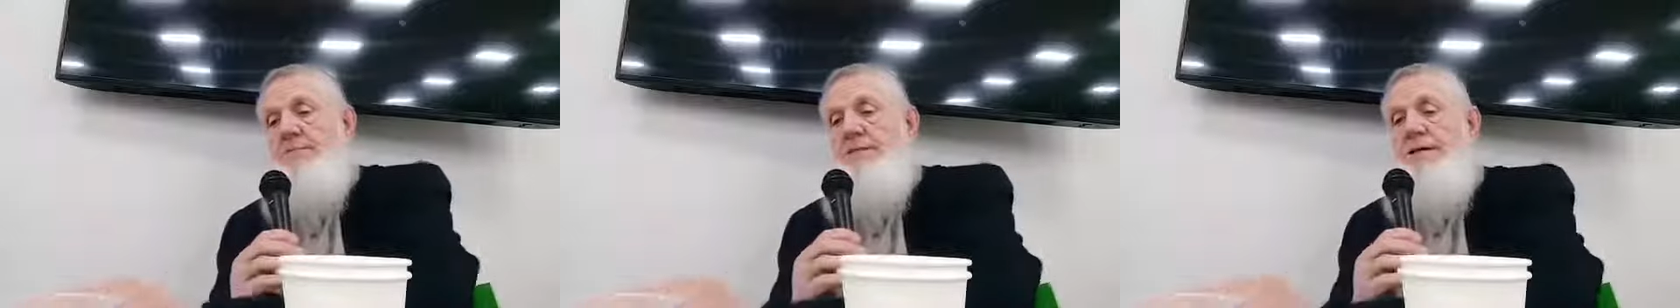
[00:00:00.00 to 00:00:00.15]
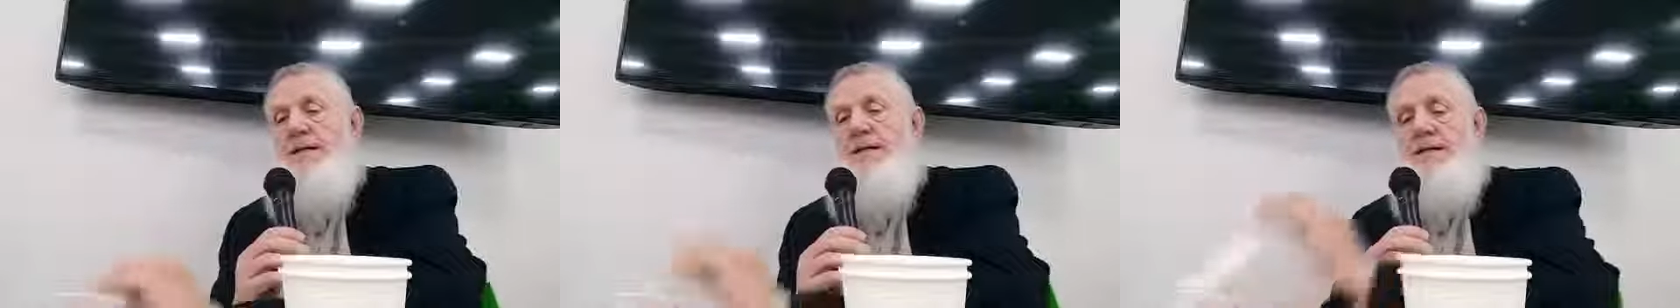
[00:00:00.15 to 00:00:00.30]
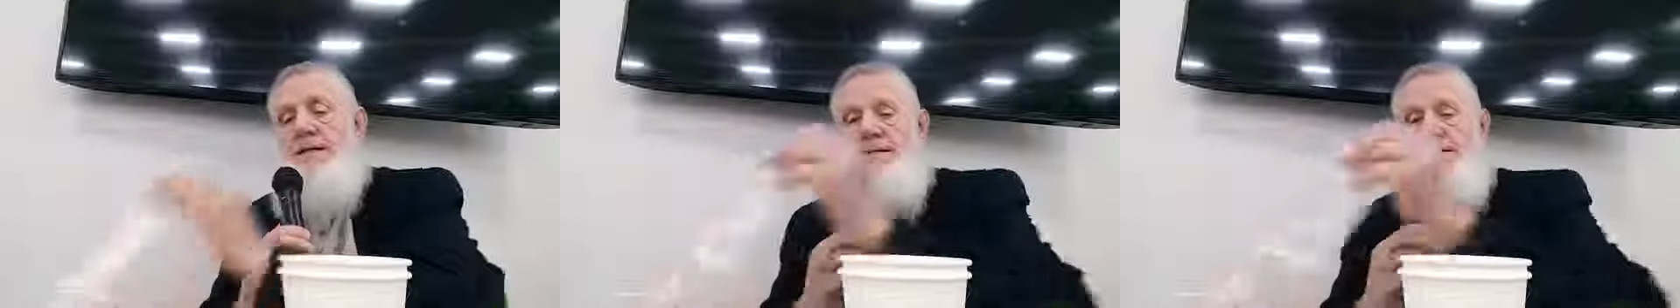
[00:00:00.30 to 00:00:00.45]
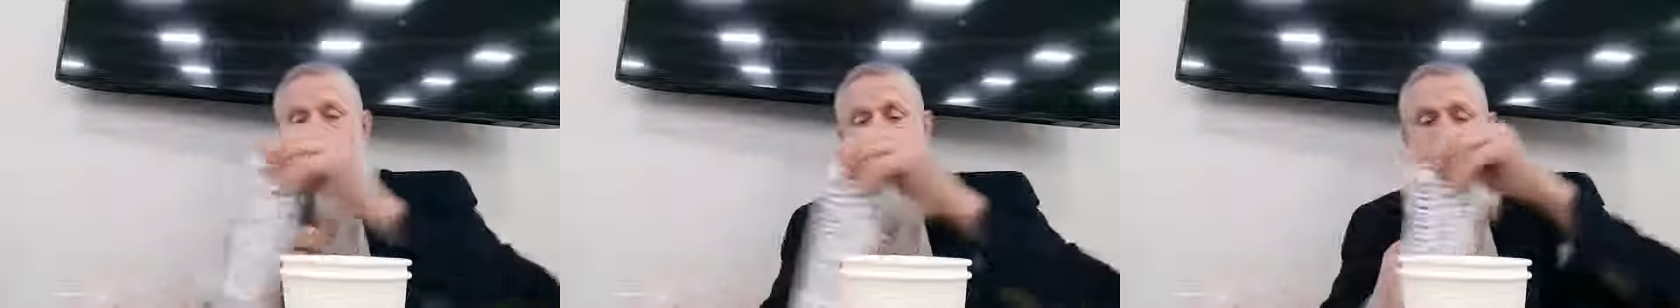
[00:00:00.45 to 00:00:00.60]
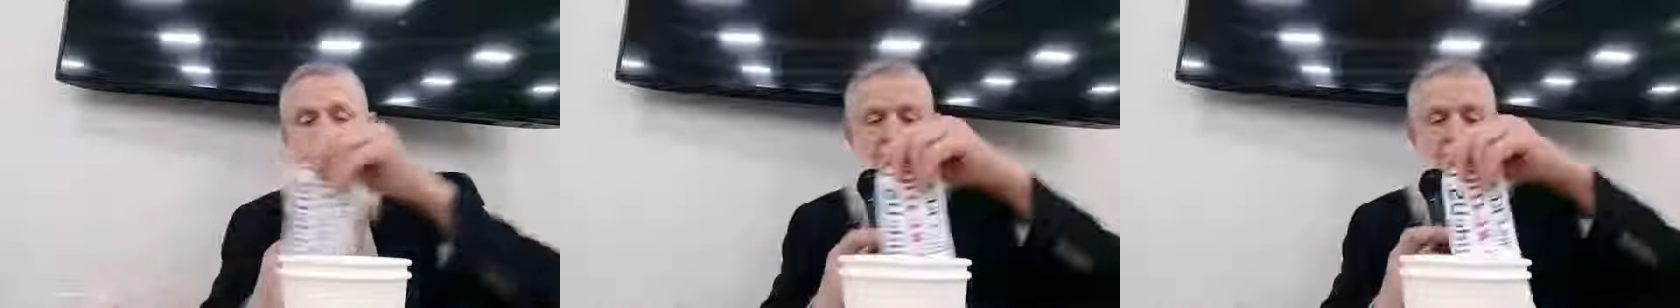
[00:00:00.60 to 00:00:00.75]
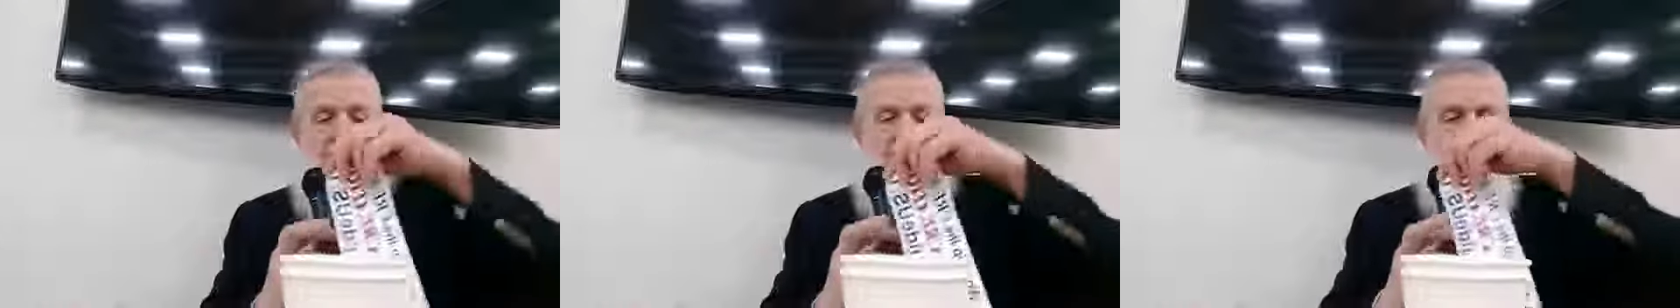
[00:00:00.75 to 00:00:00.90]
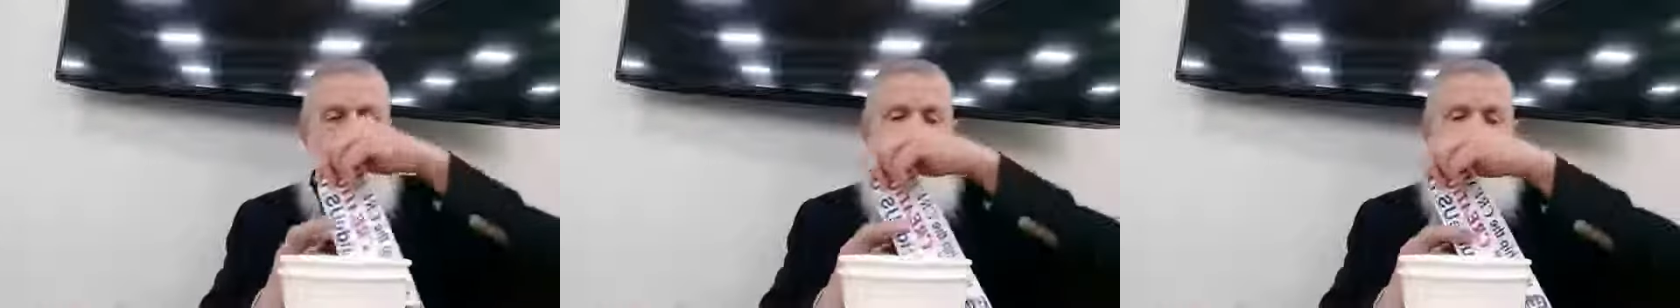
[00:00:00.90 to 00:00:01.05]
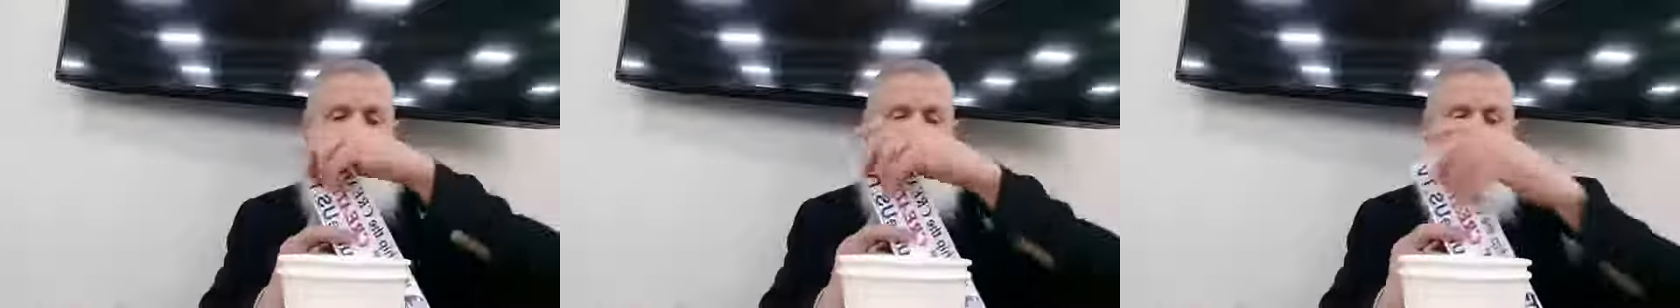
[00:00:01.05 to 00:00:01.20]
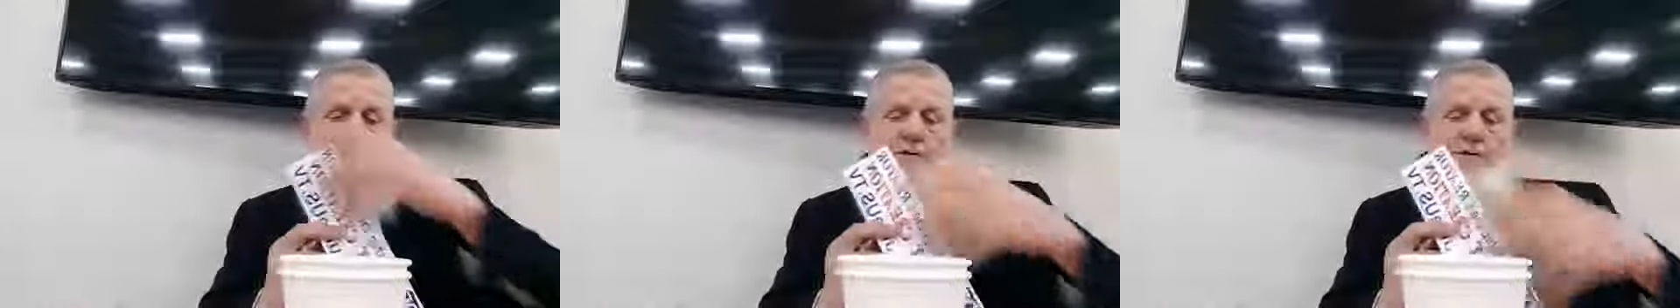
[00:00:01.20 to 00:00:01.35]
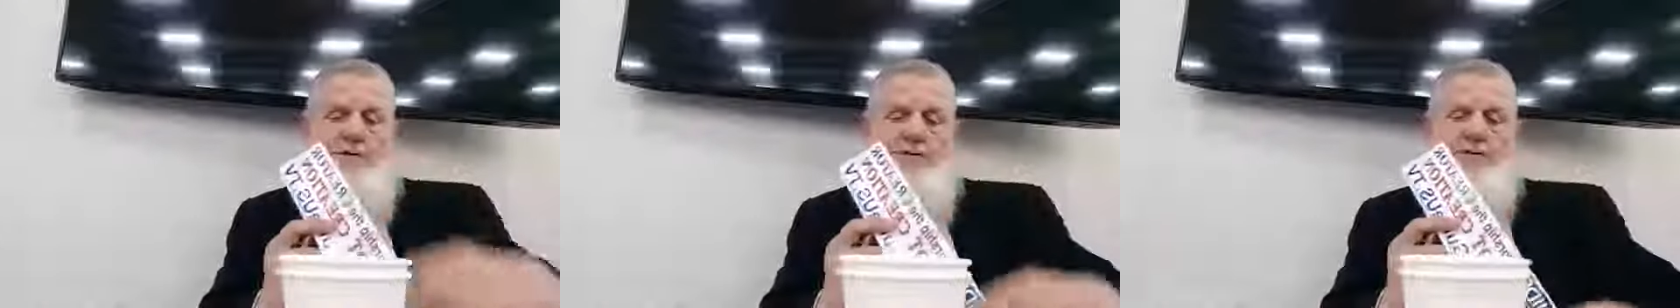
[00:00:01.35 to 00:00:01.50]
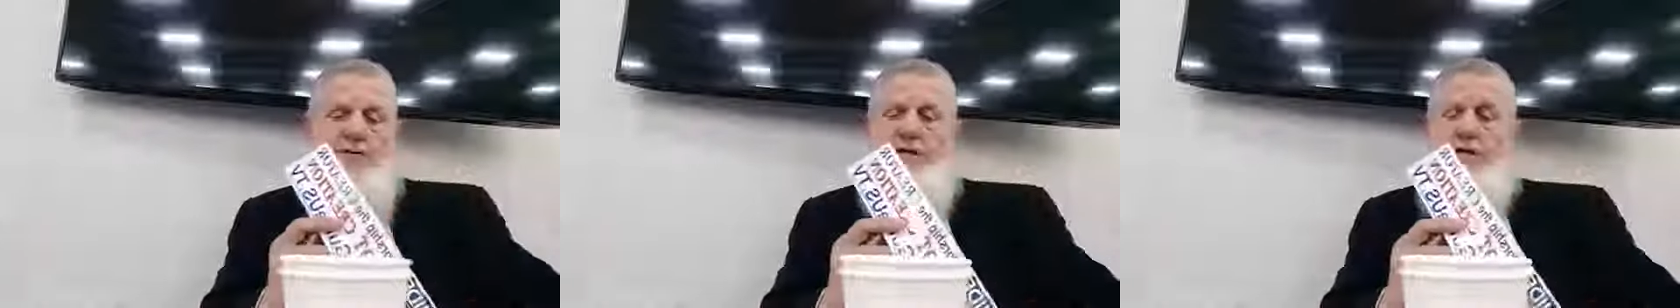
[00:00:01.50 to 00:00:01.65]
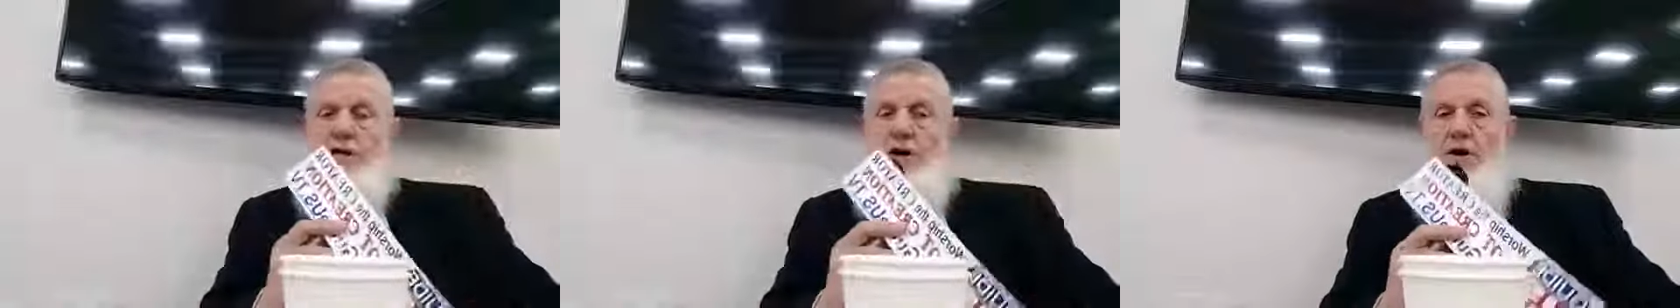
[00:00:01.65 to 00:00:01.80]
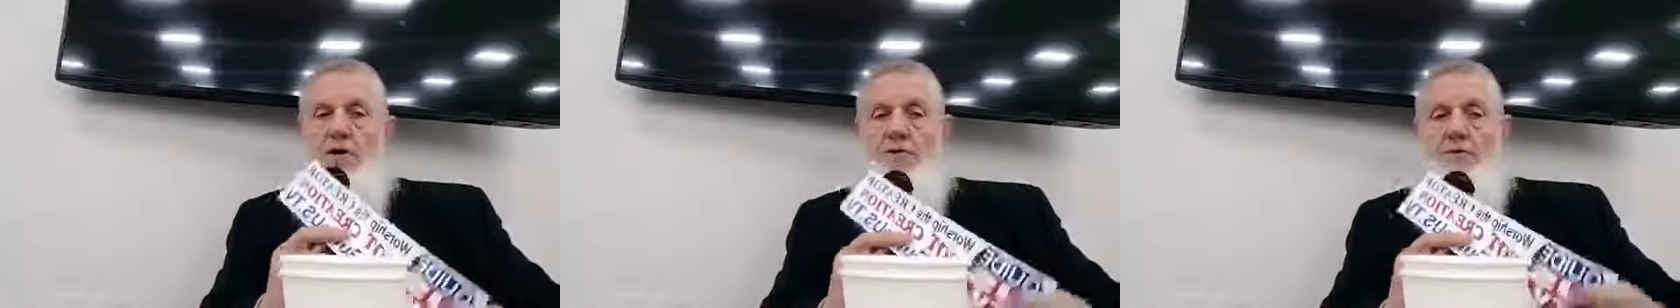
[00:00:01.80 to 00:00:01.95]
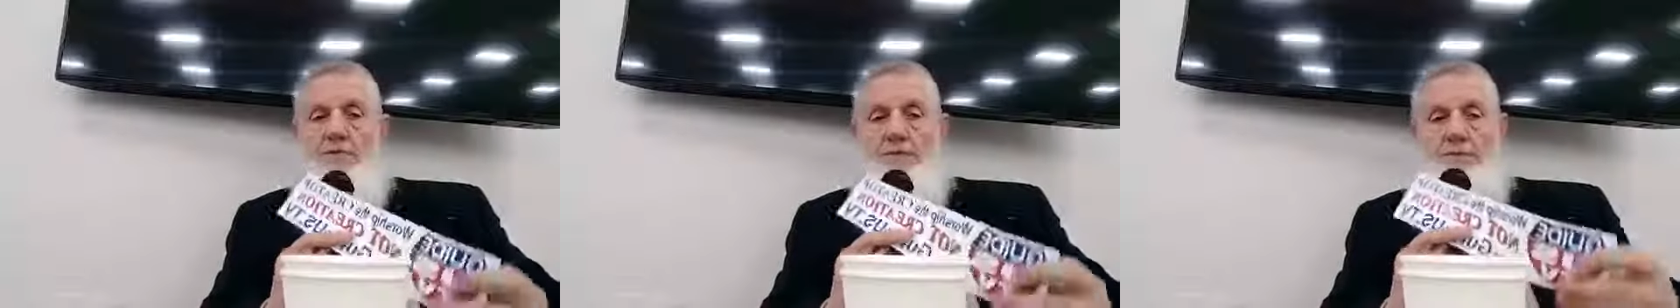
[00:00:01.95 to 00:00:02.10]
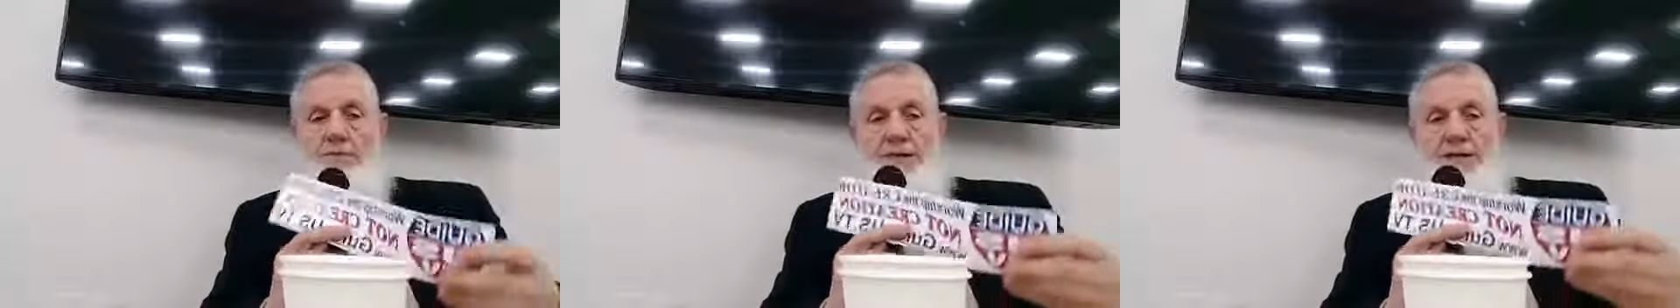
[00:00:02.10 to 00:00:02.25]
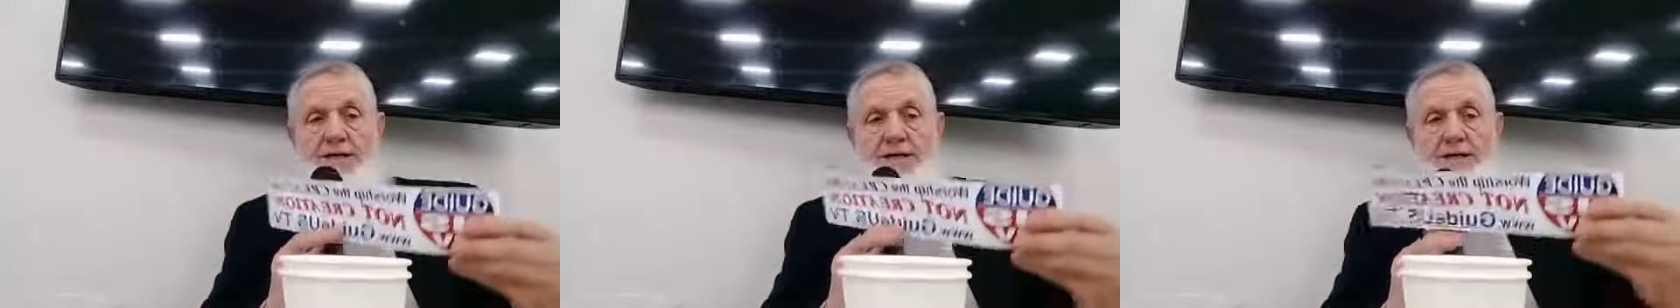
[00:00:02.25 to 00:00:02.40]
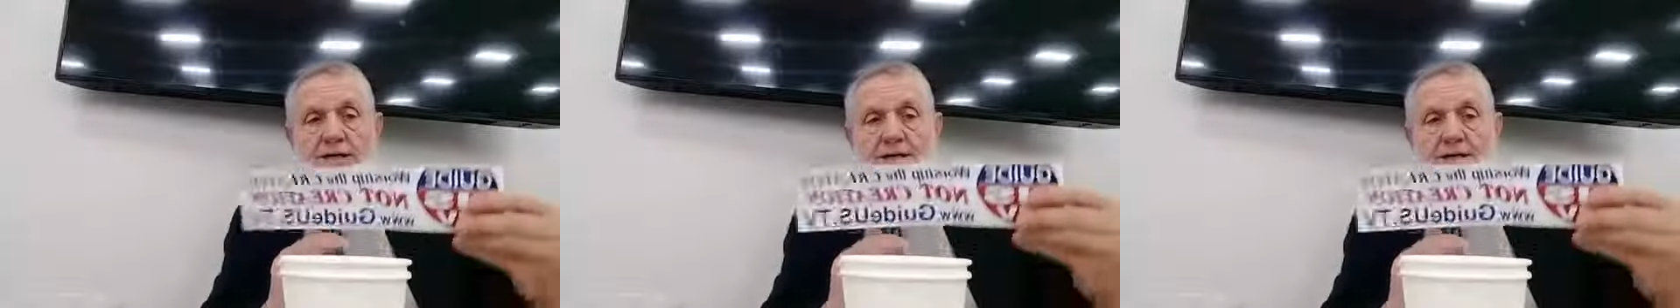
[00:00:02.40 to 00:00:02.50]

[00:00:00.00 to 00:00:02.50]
again for the folks at home that might have just tuned